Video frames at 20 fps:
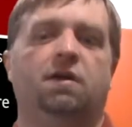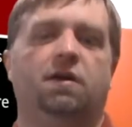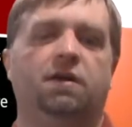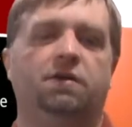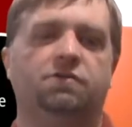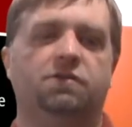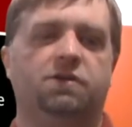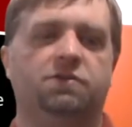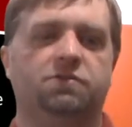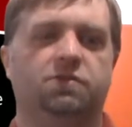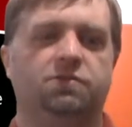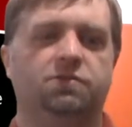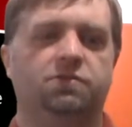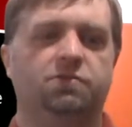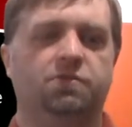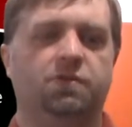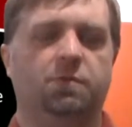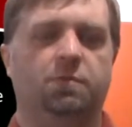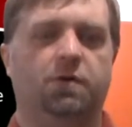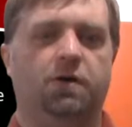is also
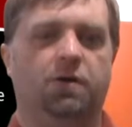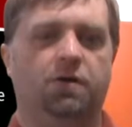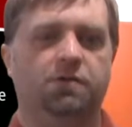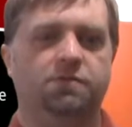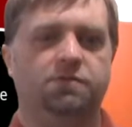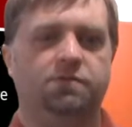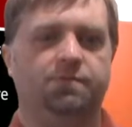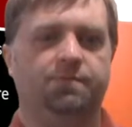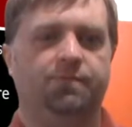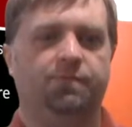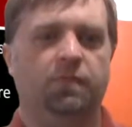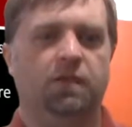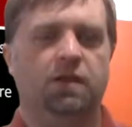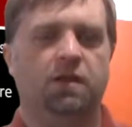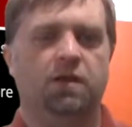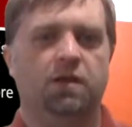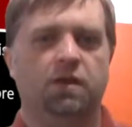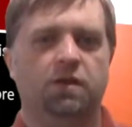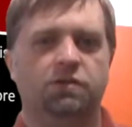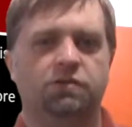true of the parts.
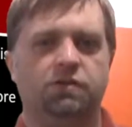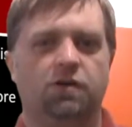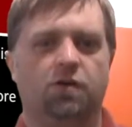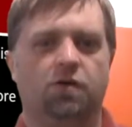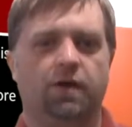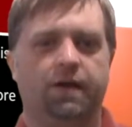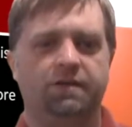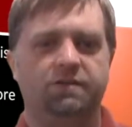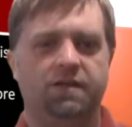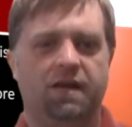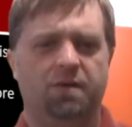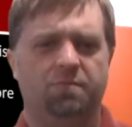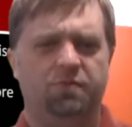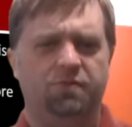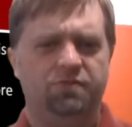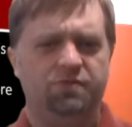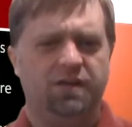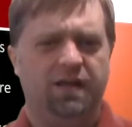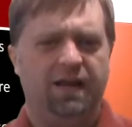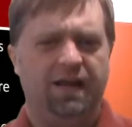So
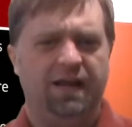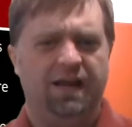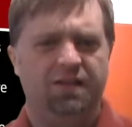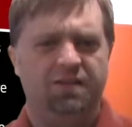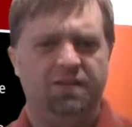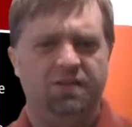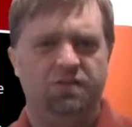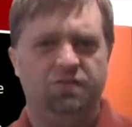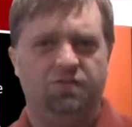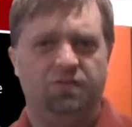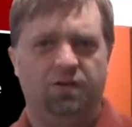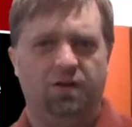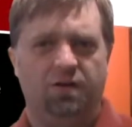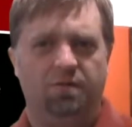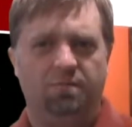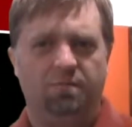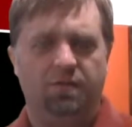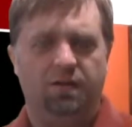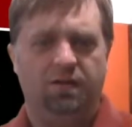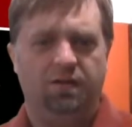examples, and I got these
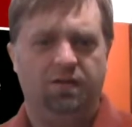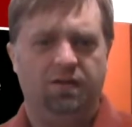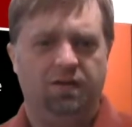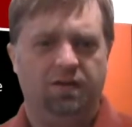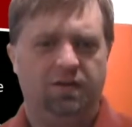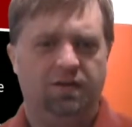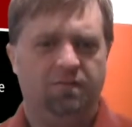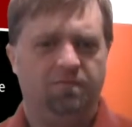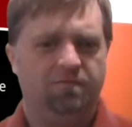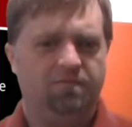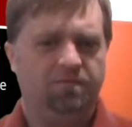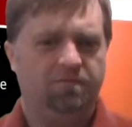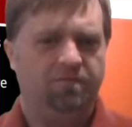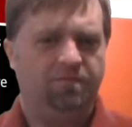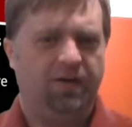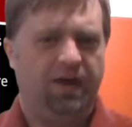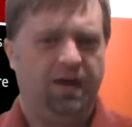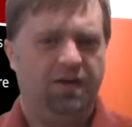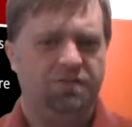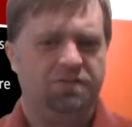from the
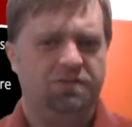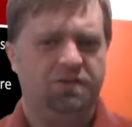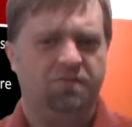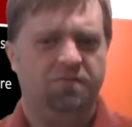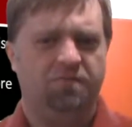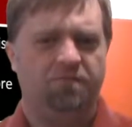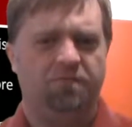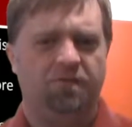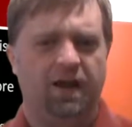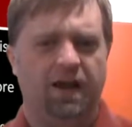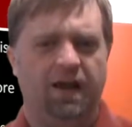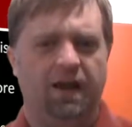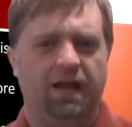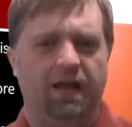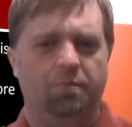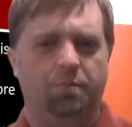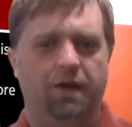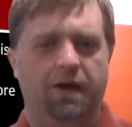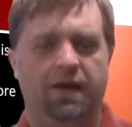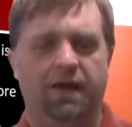Fallacy
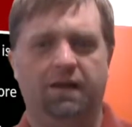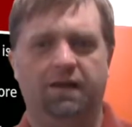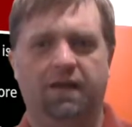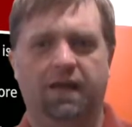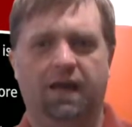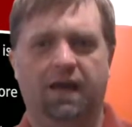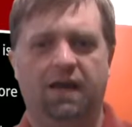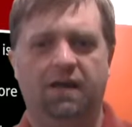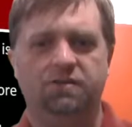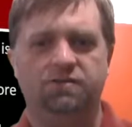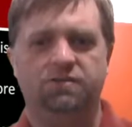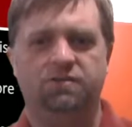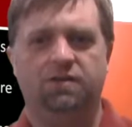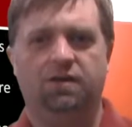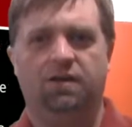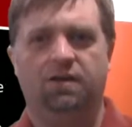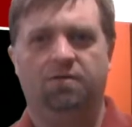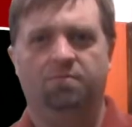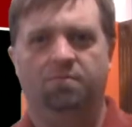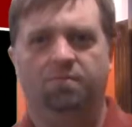Friday podcast.
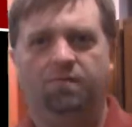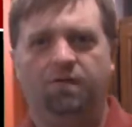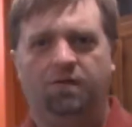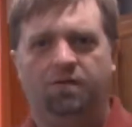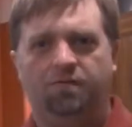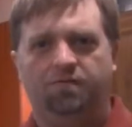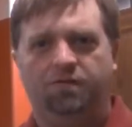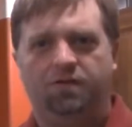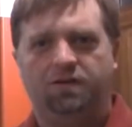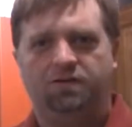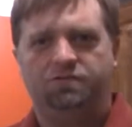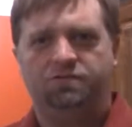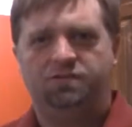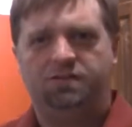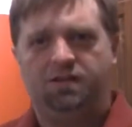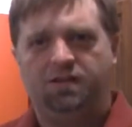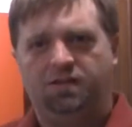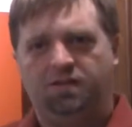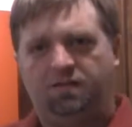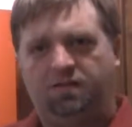I don't know if you can
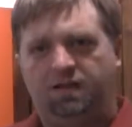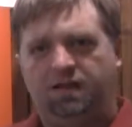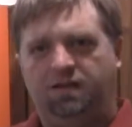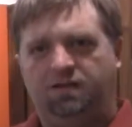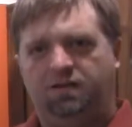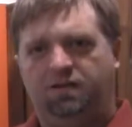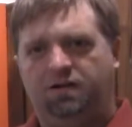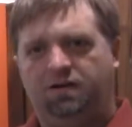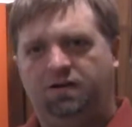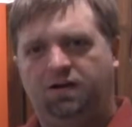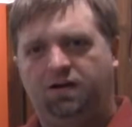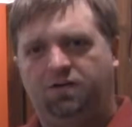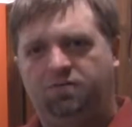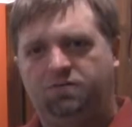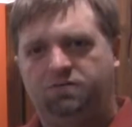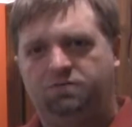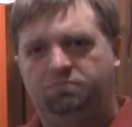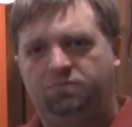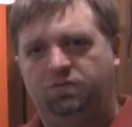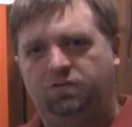see the link there. I know
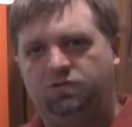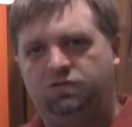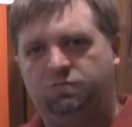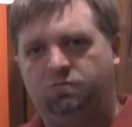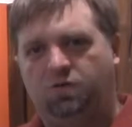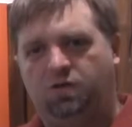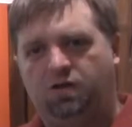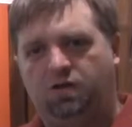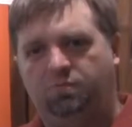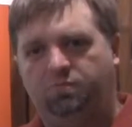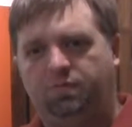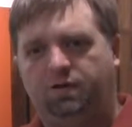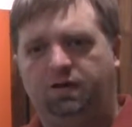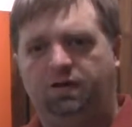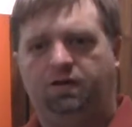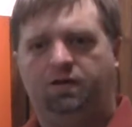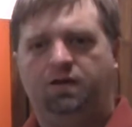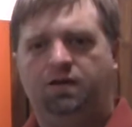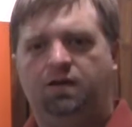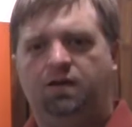it's really small,
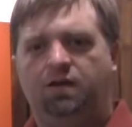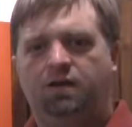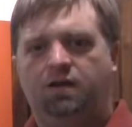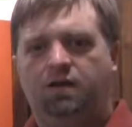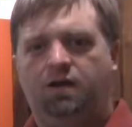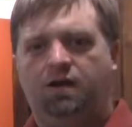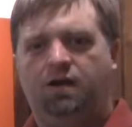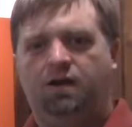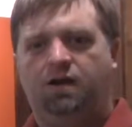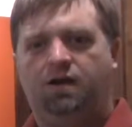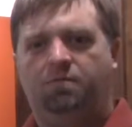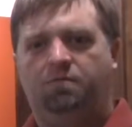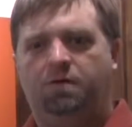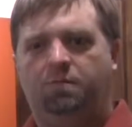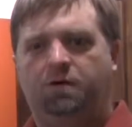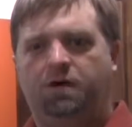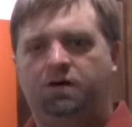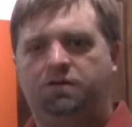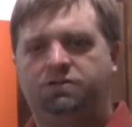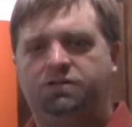but
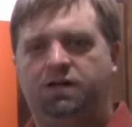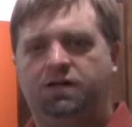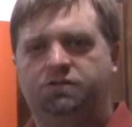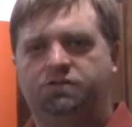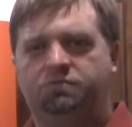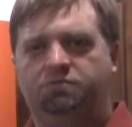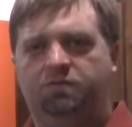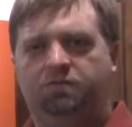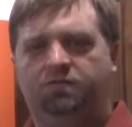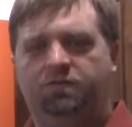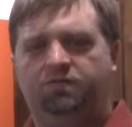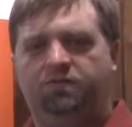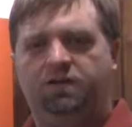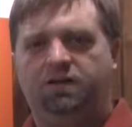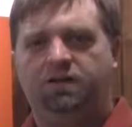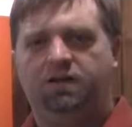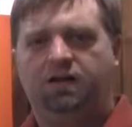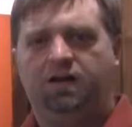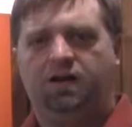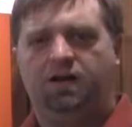
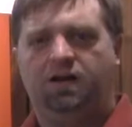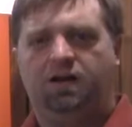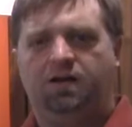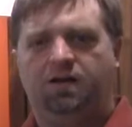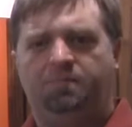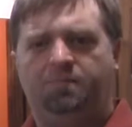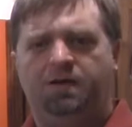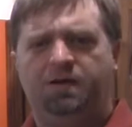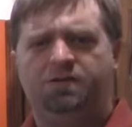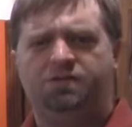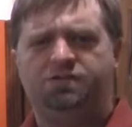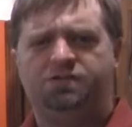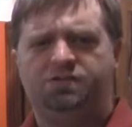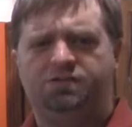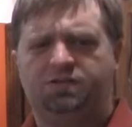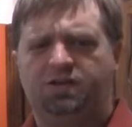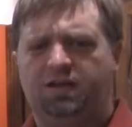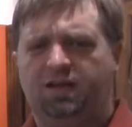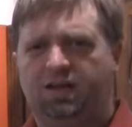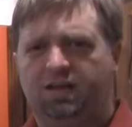apologetics315.com. And this
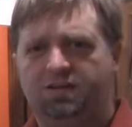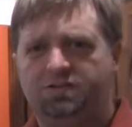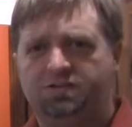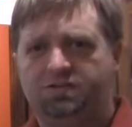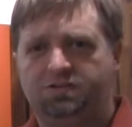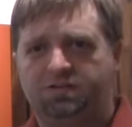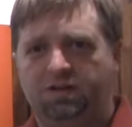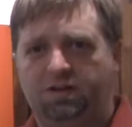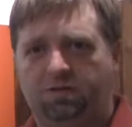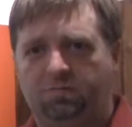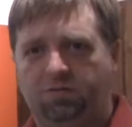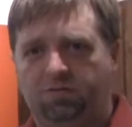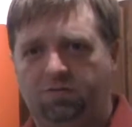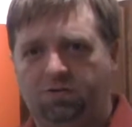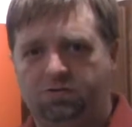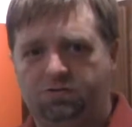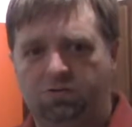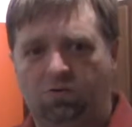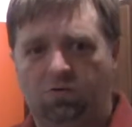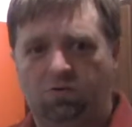is a number of
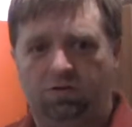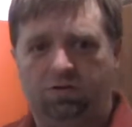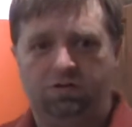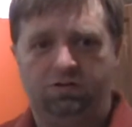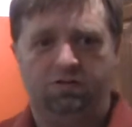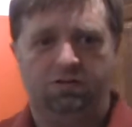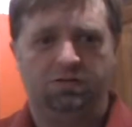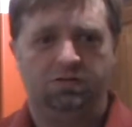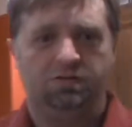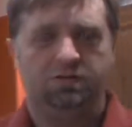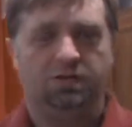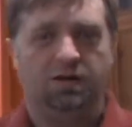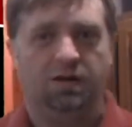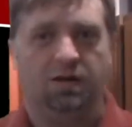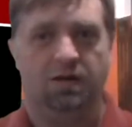years old. This is